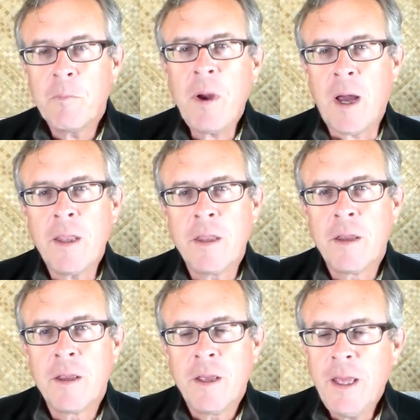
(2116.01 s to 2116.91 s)
But
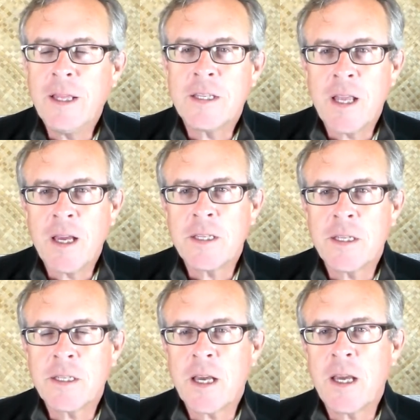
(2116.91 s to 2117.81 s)
it's nice
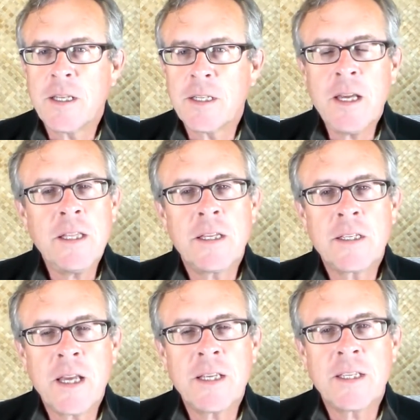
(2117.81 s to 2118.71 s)
that science has done
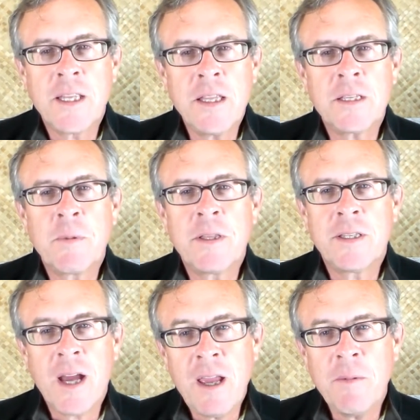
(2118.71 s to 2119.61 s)
this, science has done this, but
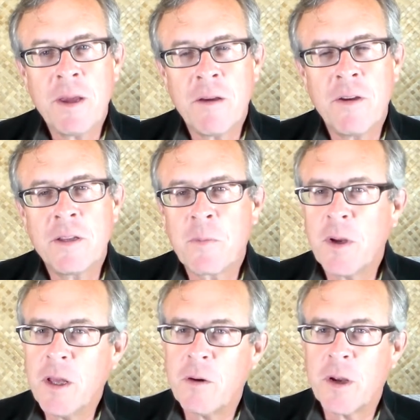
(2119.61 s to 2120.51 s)
the timing of it is
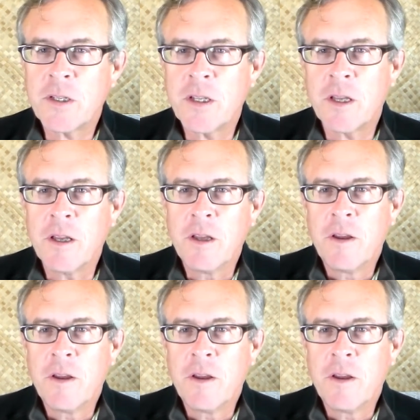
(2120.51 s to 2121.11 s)
pretty interesting.